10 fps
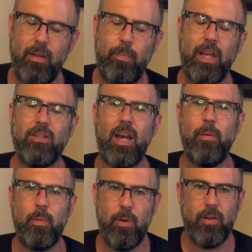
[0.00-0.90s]
biggest
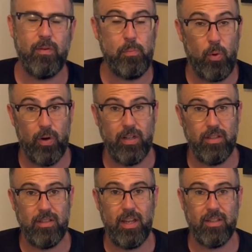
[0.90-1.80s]
comic book of
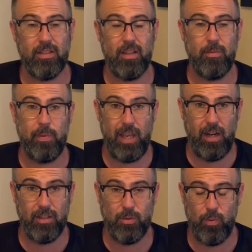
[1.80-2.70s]
importance next to the
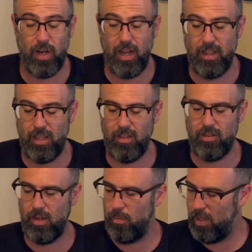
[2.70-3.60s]
Peanuts one, I think, is
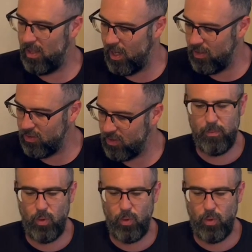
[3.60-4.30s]
going to be this.